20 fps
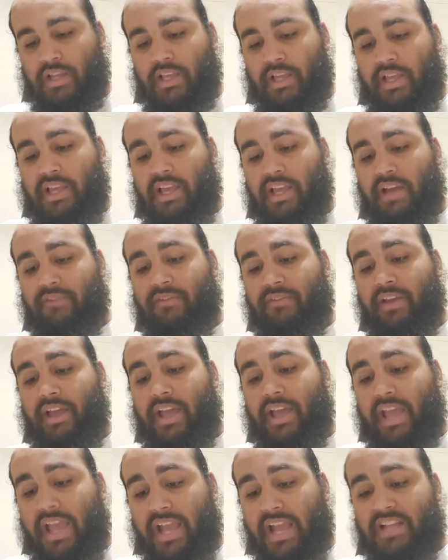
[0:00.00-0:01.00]
He hath
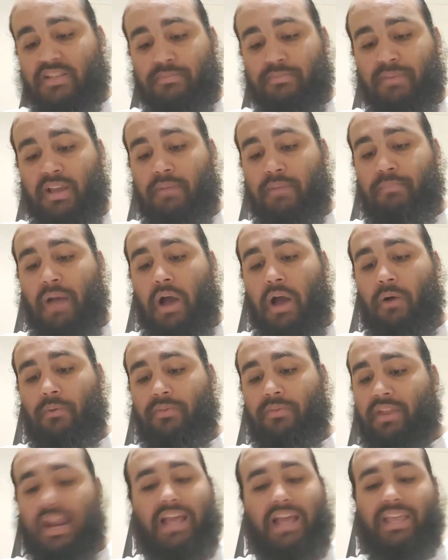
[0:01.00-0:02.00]
hedged me
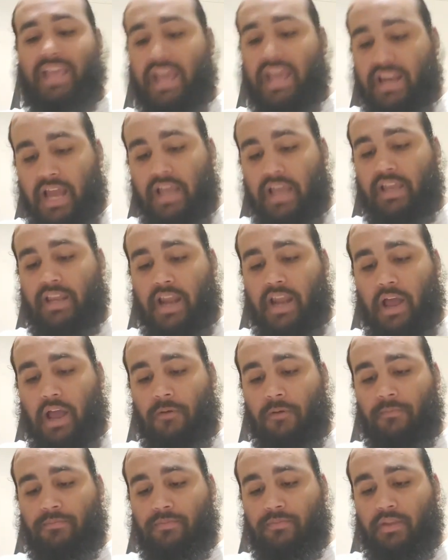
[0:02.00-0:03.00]
about, that I cannot get
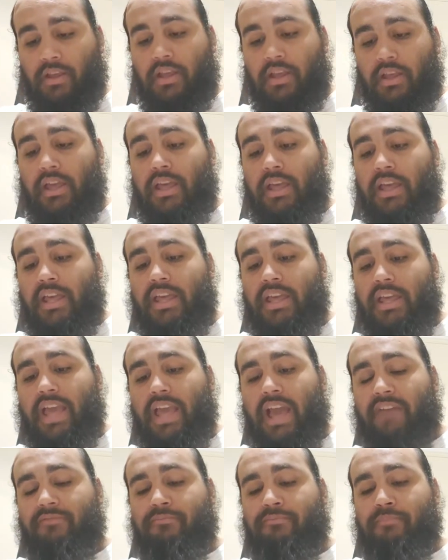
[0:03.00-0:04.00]
out. He
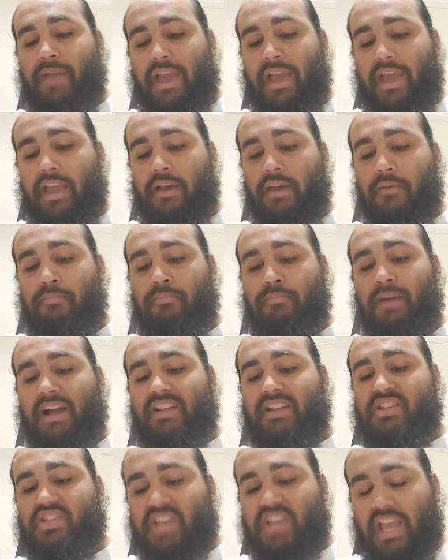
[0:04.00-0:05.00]
hath made my
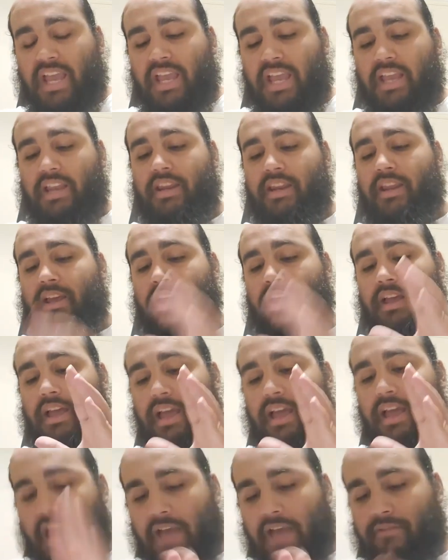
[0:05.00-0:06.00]
chain
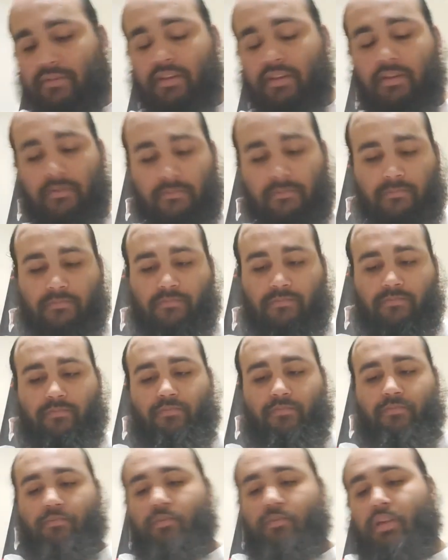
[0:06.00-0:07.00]
heavy.
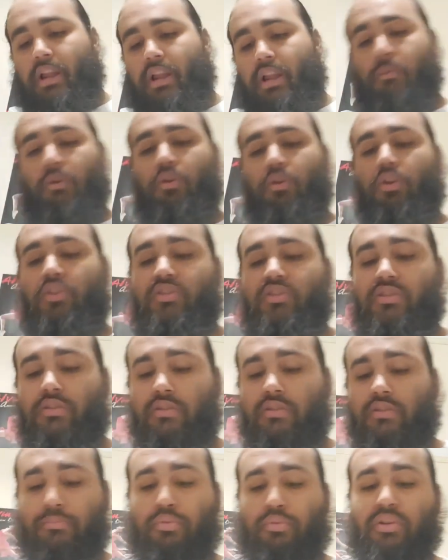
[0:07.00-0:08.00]
And I want to go to this
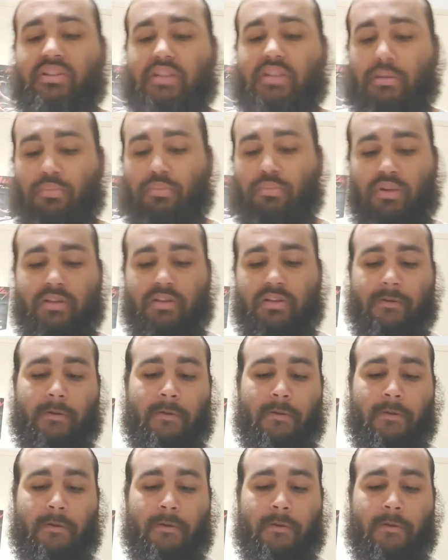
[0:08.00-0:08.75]
precept on this,